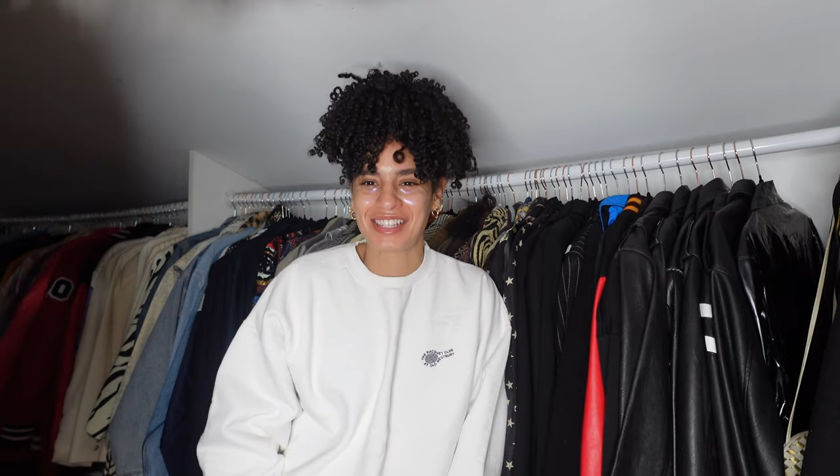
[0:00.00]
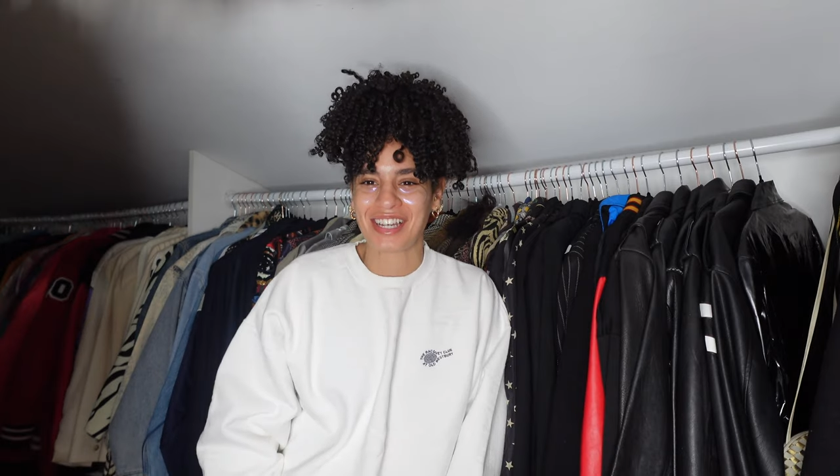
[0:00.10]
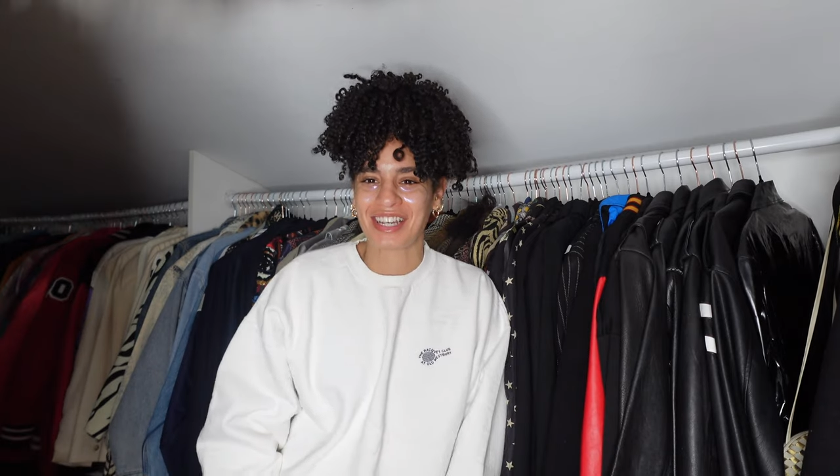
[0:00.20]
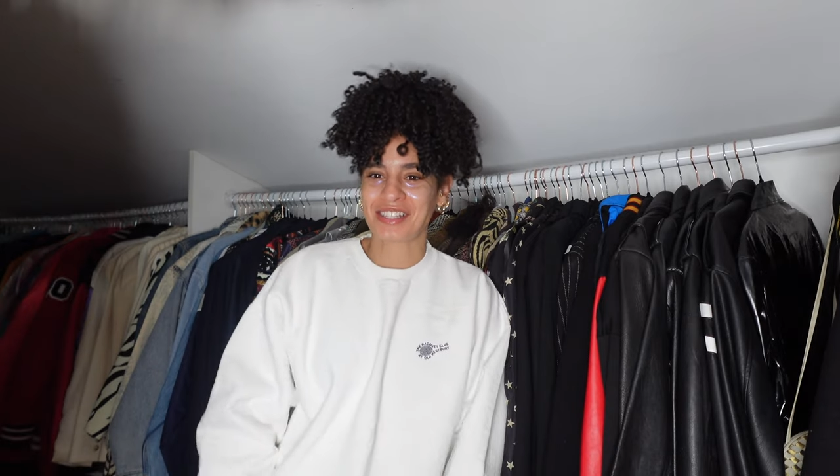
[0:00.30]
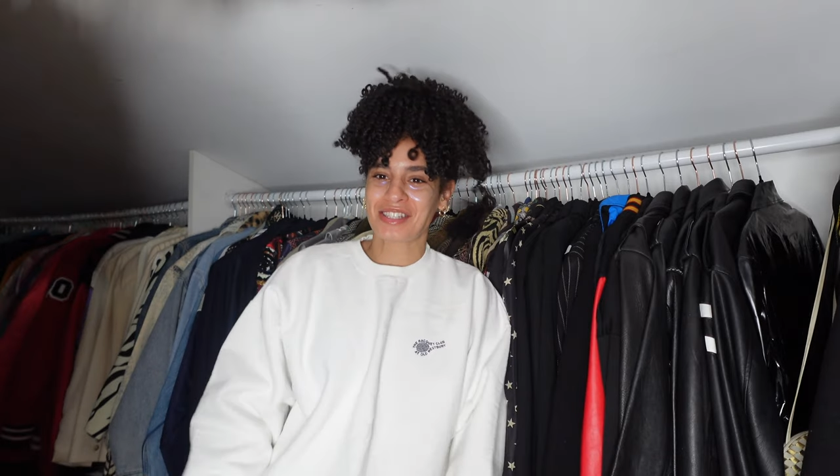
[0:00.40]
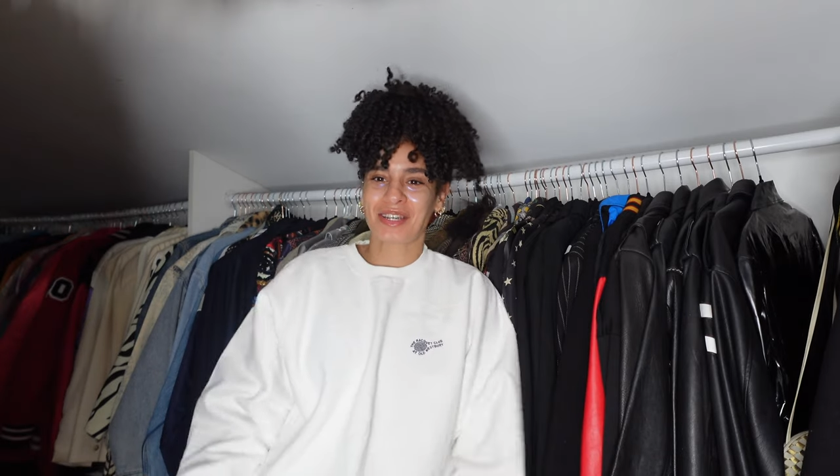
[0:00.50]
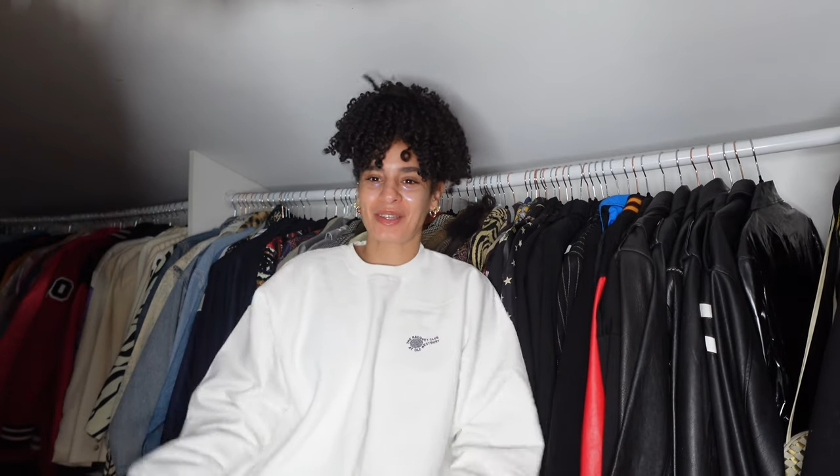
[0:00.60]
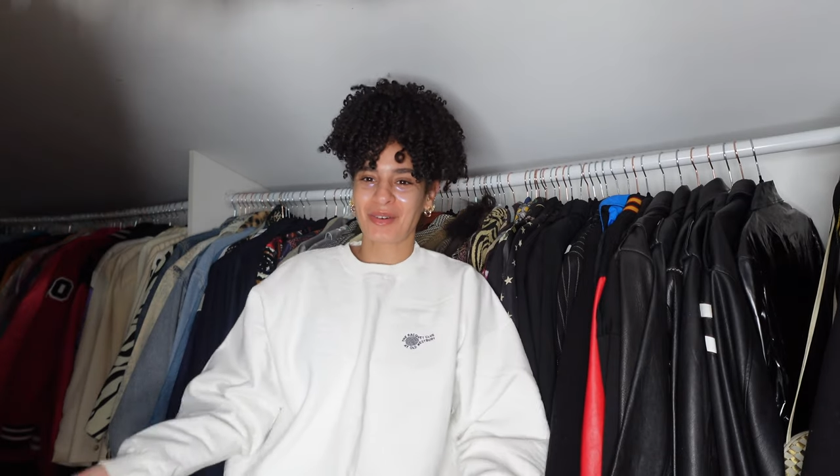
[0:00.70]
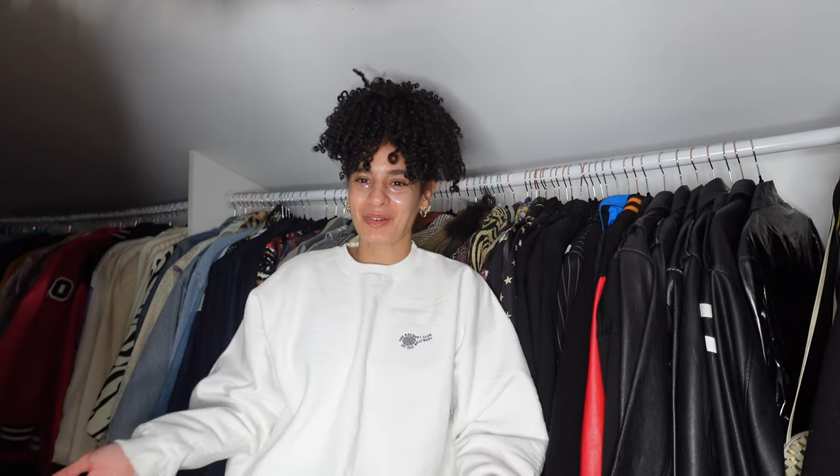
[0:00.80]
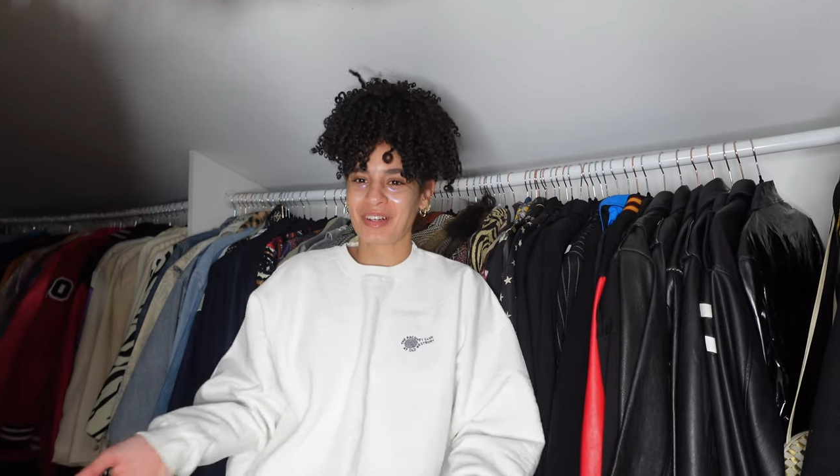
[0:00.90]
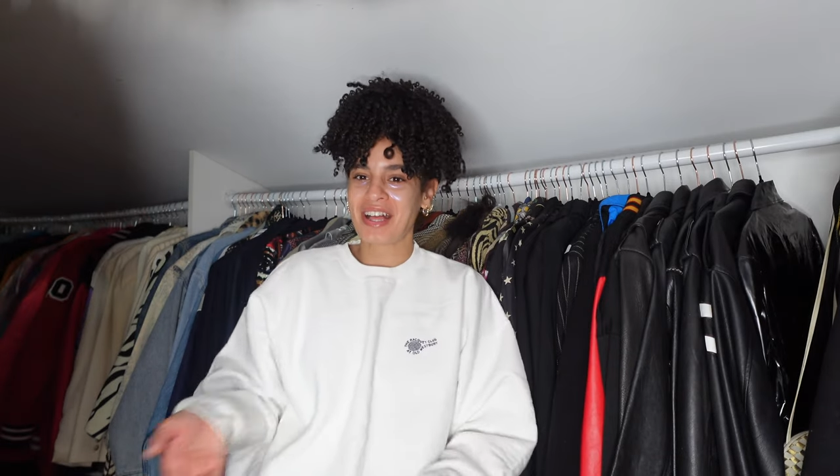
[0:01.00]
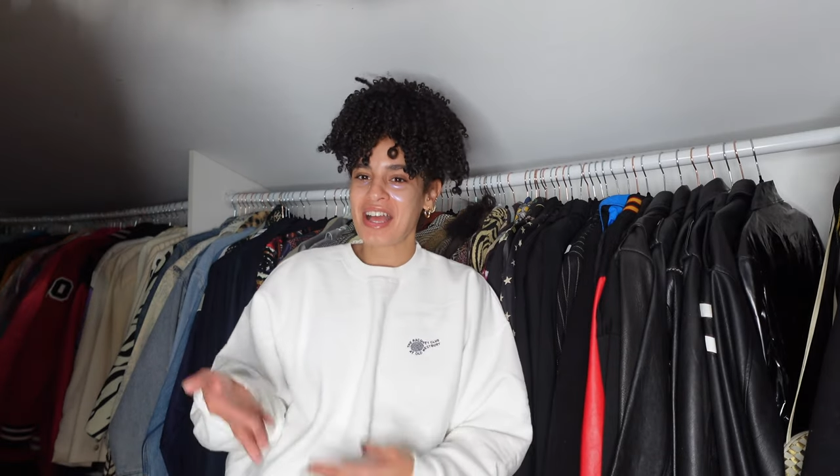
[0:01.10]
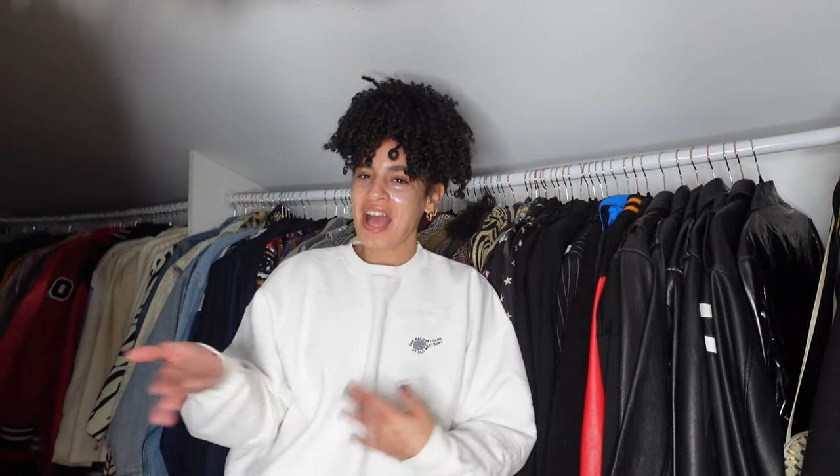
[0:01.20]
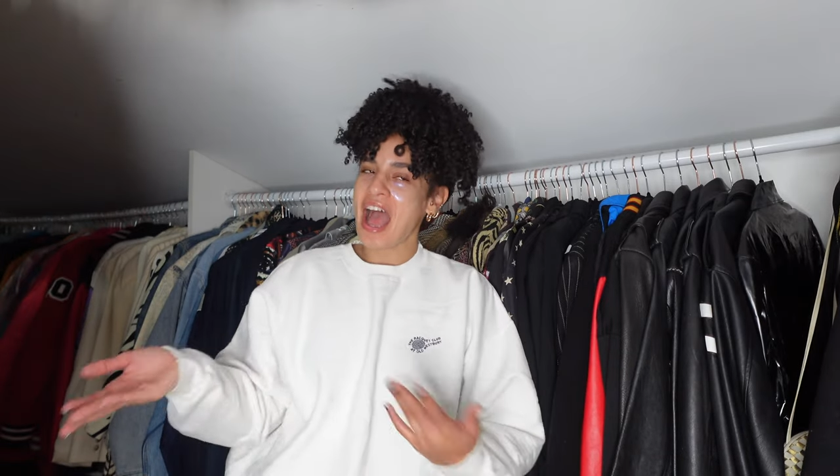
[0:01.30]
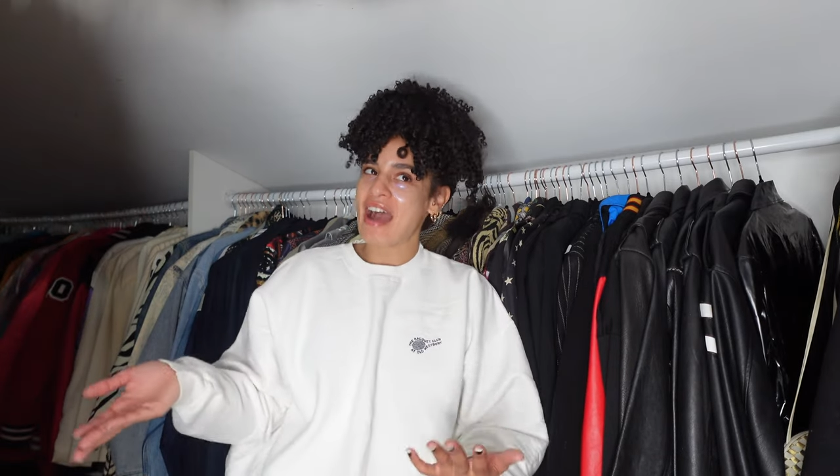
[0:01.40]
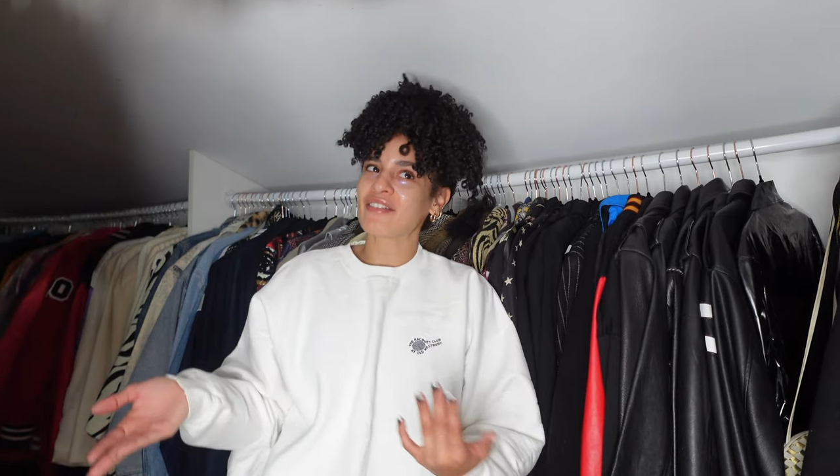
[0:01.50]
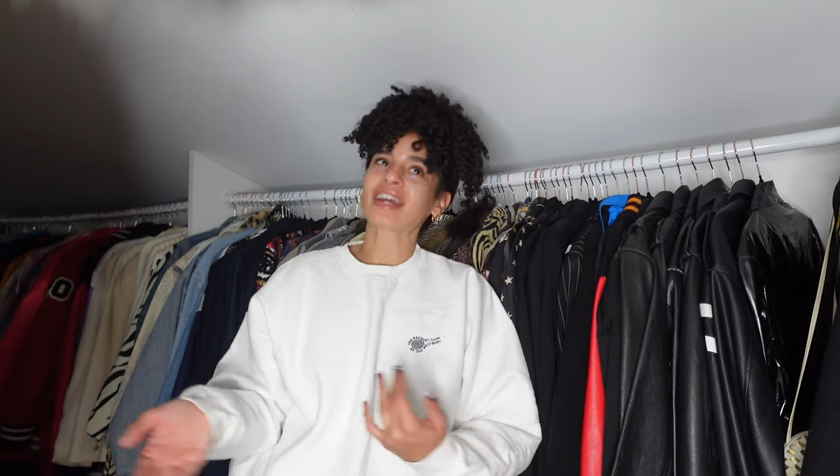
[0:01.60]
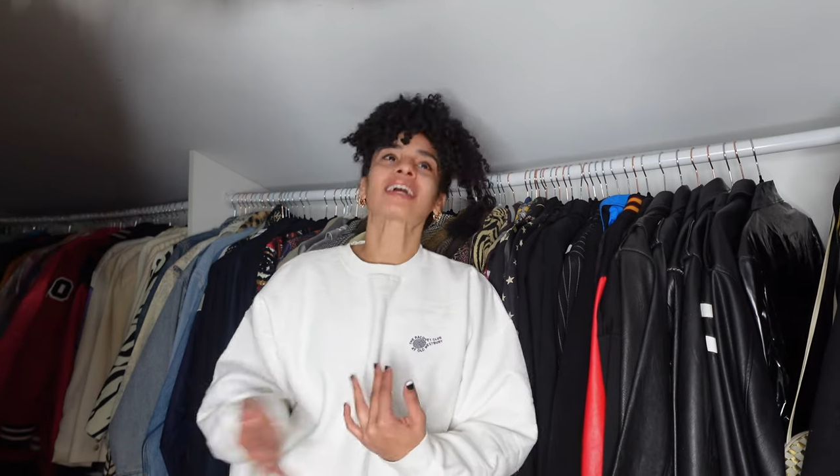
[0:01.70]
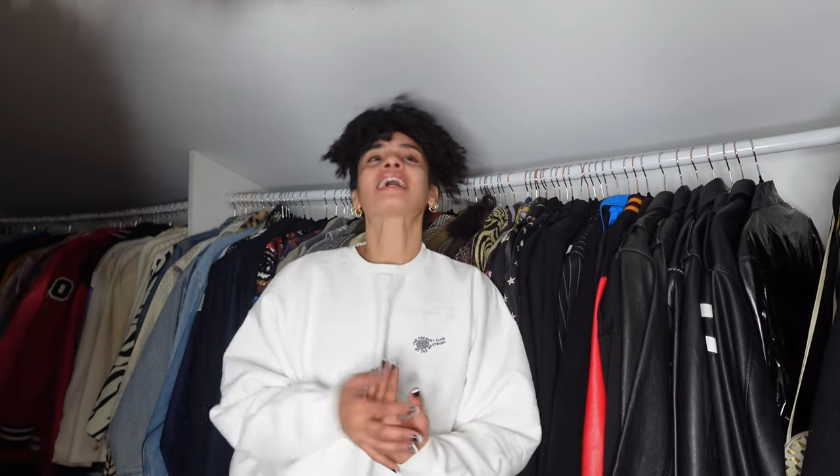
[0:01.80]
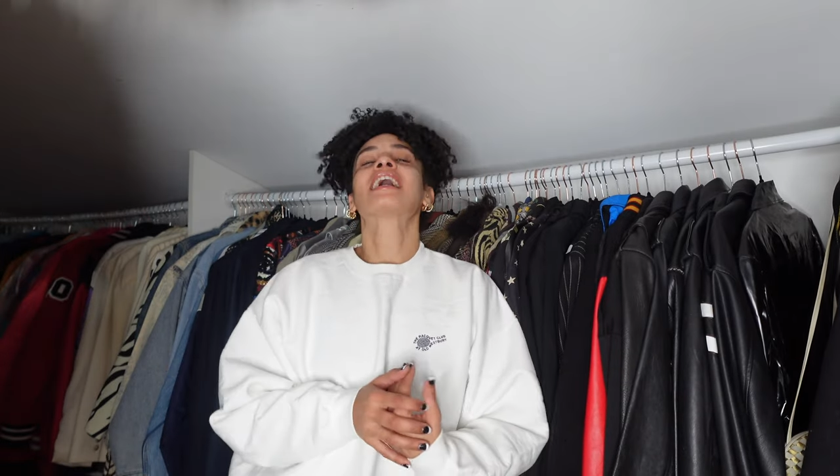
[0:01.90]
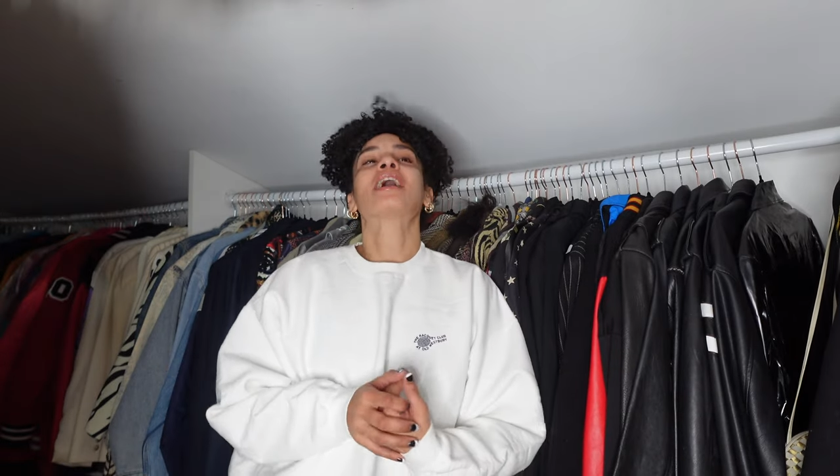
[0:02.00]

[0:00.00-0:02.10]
to continue having.